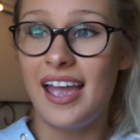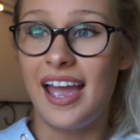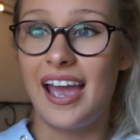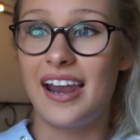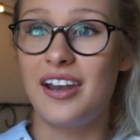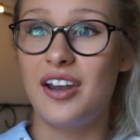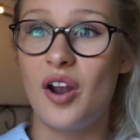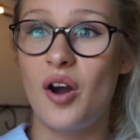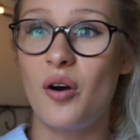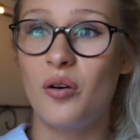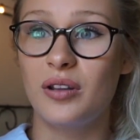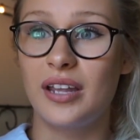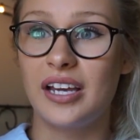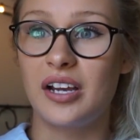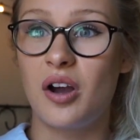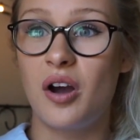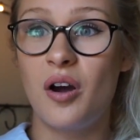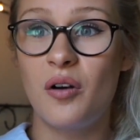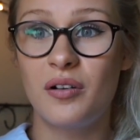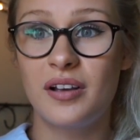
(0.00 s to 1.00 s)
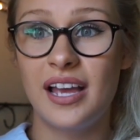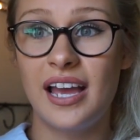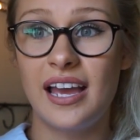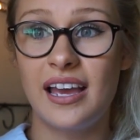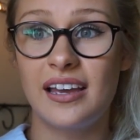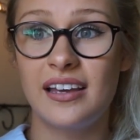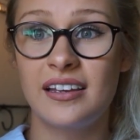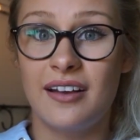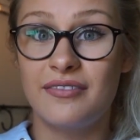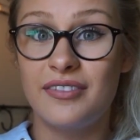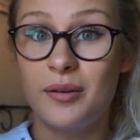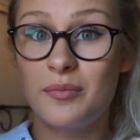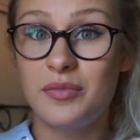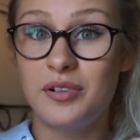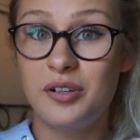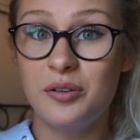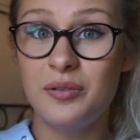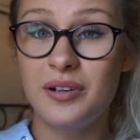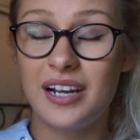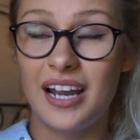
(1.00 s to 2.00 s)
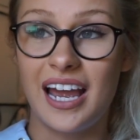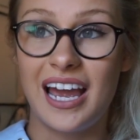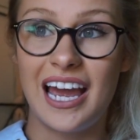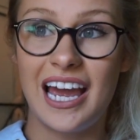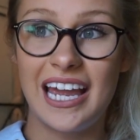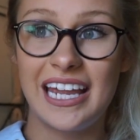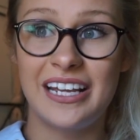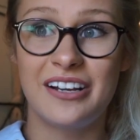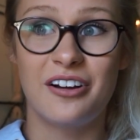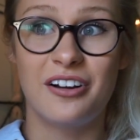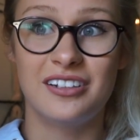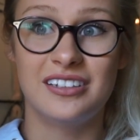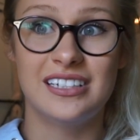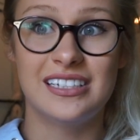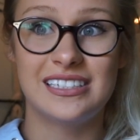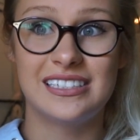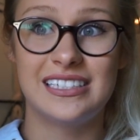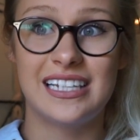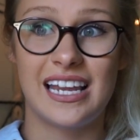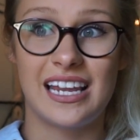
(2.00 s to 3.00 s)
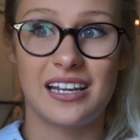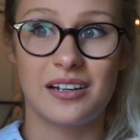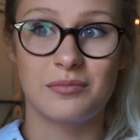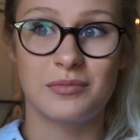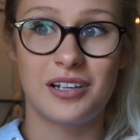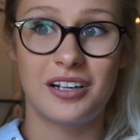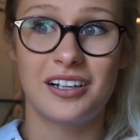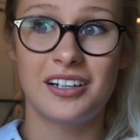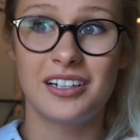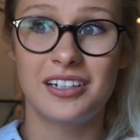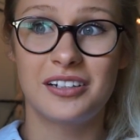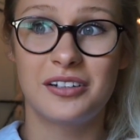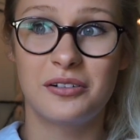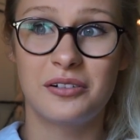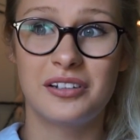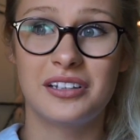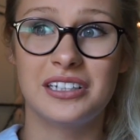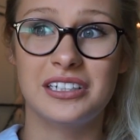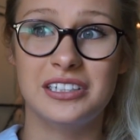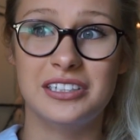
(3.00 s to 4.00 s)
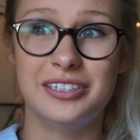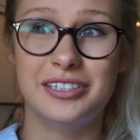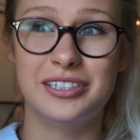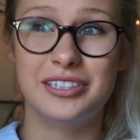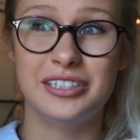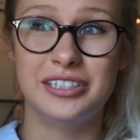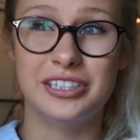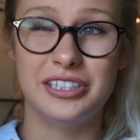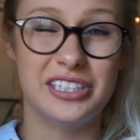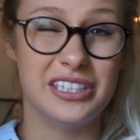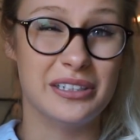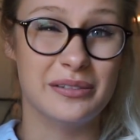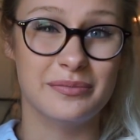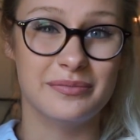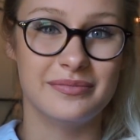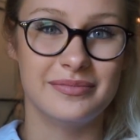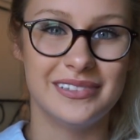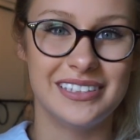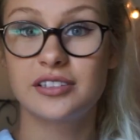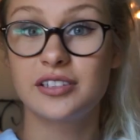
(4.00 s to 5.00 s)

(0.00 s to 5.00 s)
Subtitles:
and know like, okay, if I'm doing a hike on this day, I'm not gonna go to the gym.